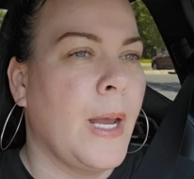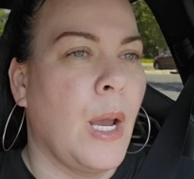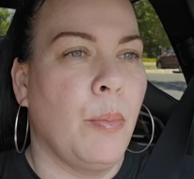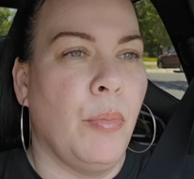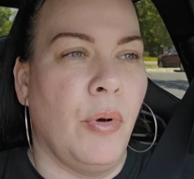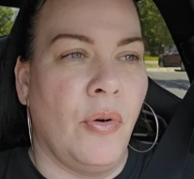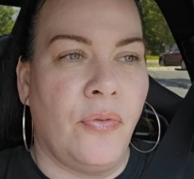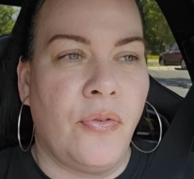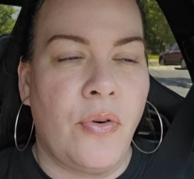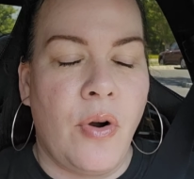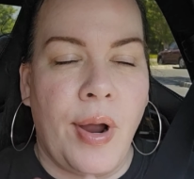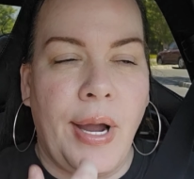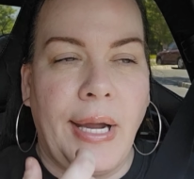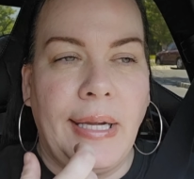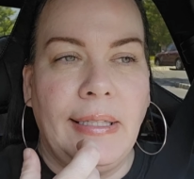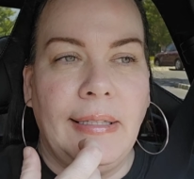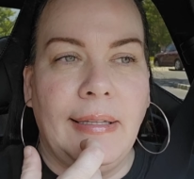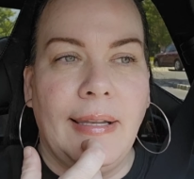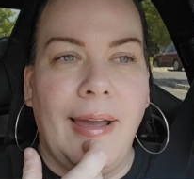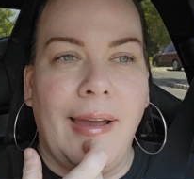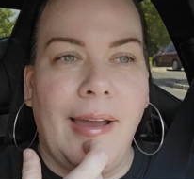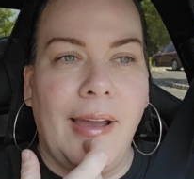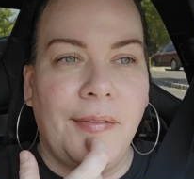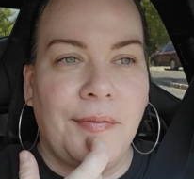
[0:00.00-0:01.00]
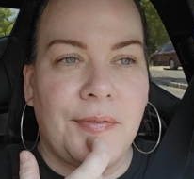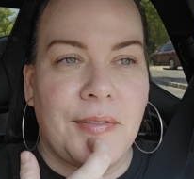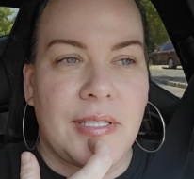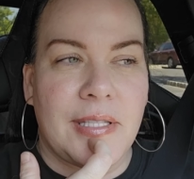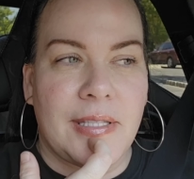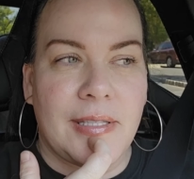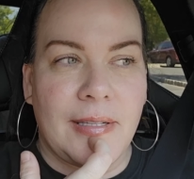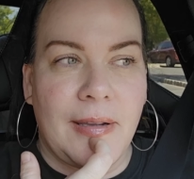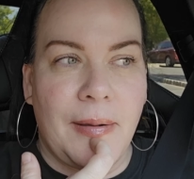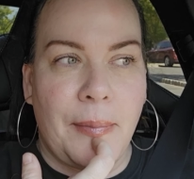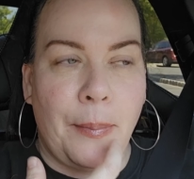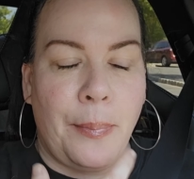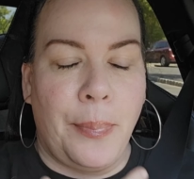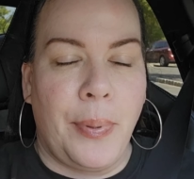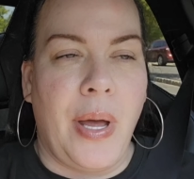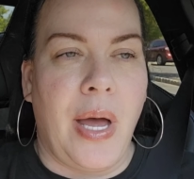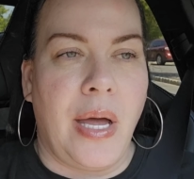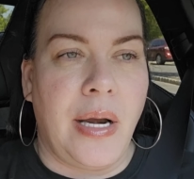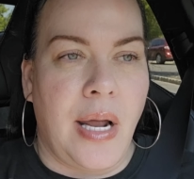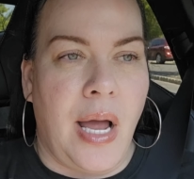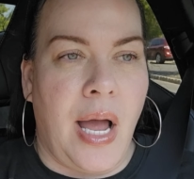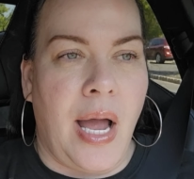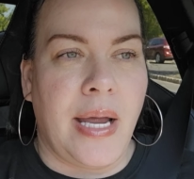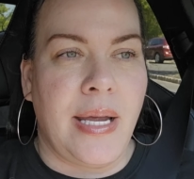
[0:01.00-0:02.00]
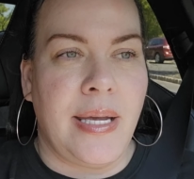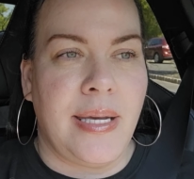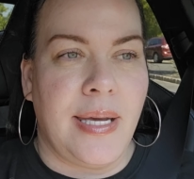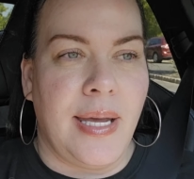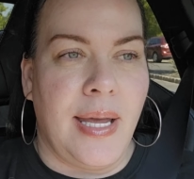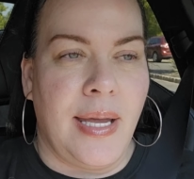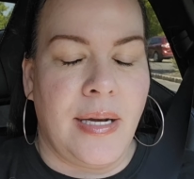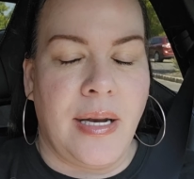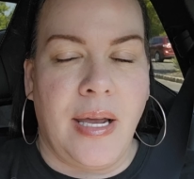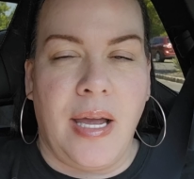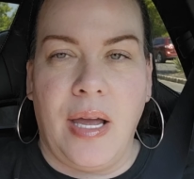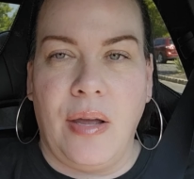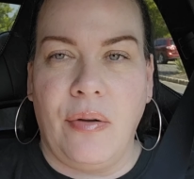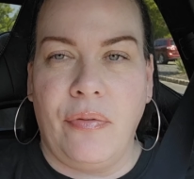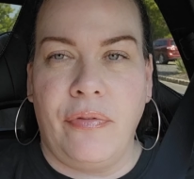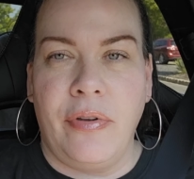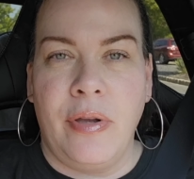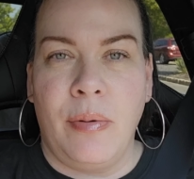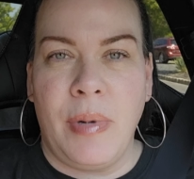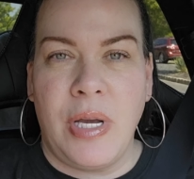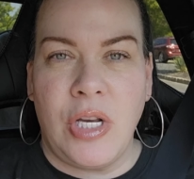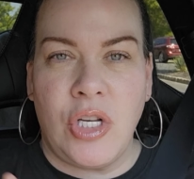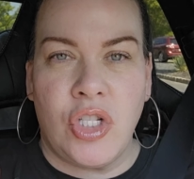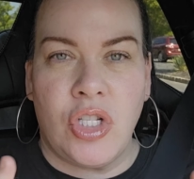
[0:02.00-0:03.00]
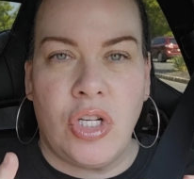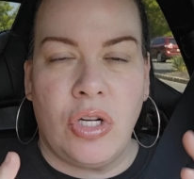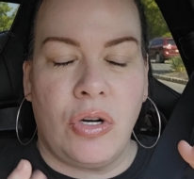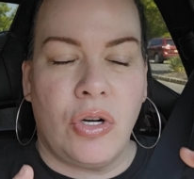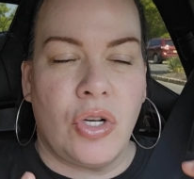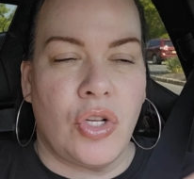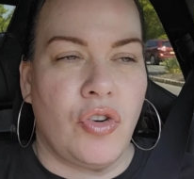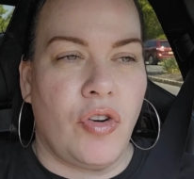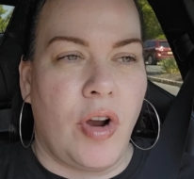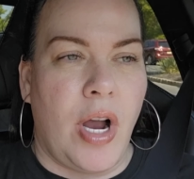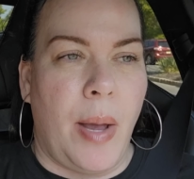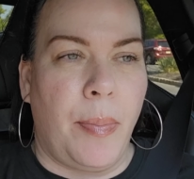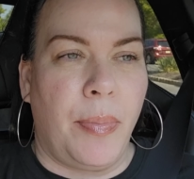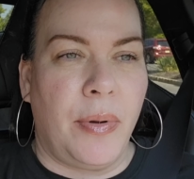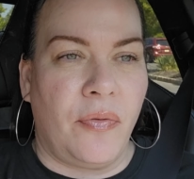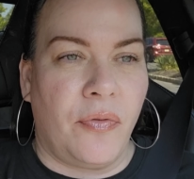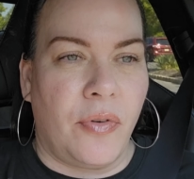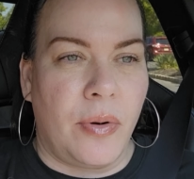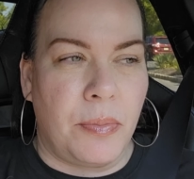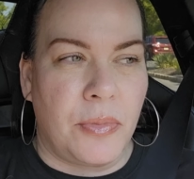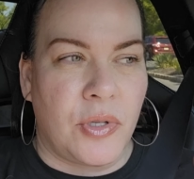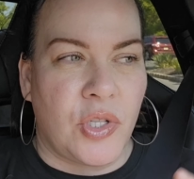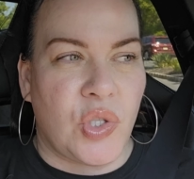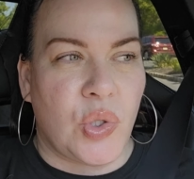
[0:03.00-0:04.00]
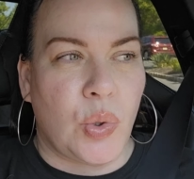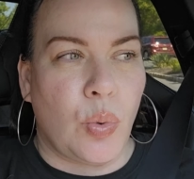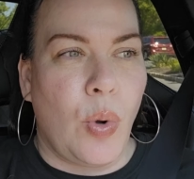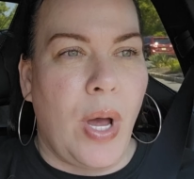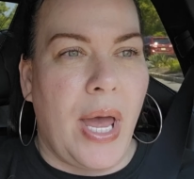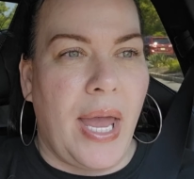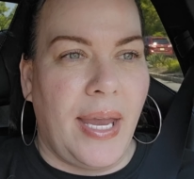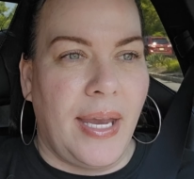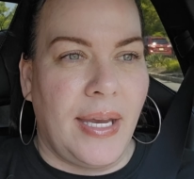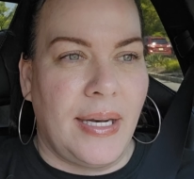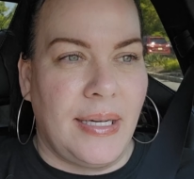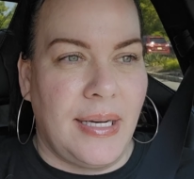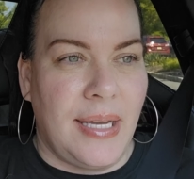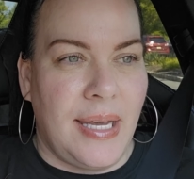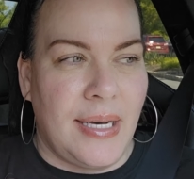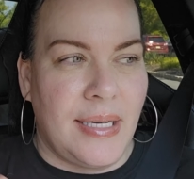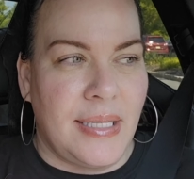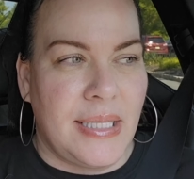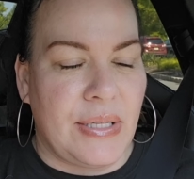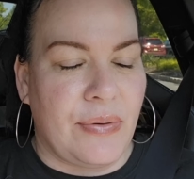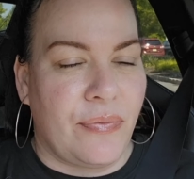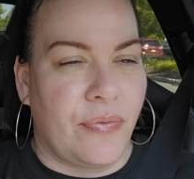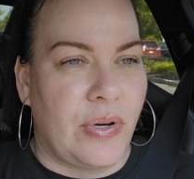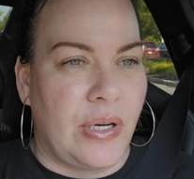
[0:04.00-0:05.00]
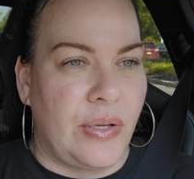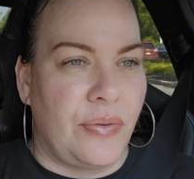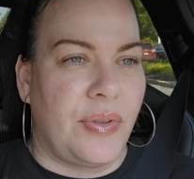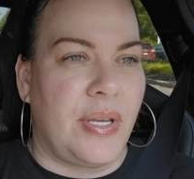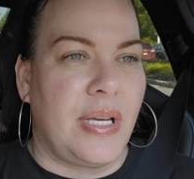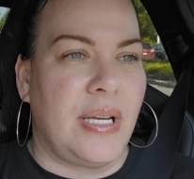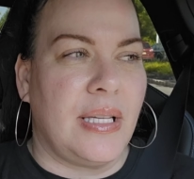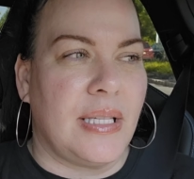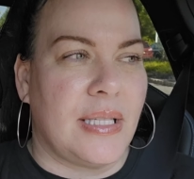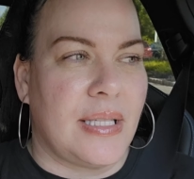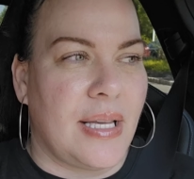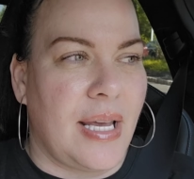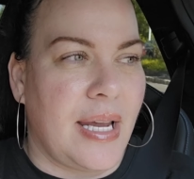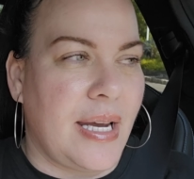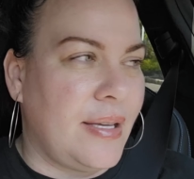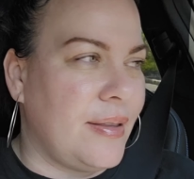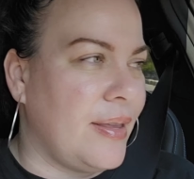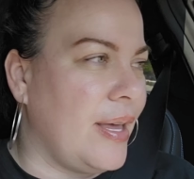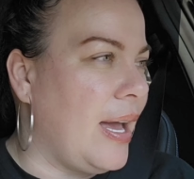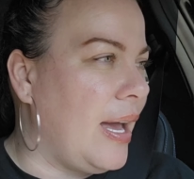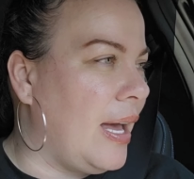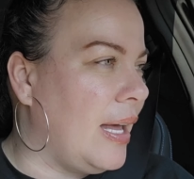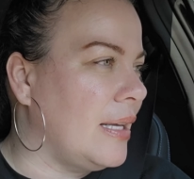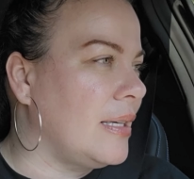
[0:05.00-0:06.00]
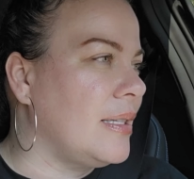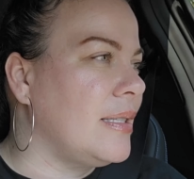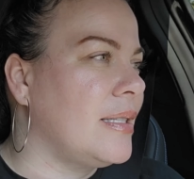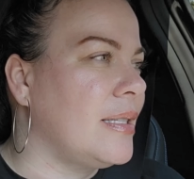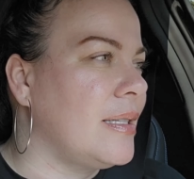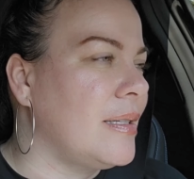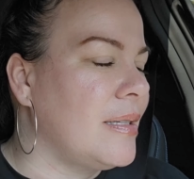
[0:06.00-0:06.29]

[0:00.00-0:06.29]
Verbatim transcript: before I left, but I can uh, feel my sugar dropping from sweating and different things like that.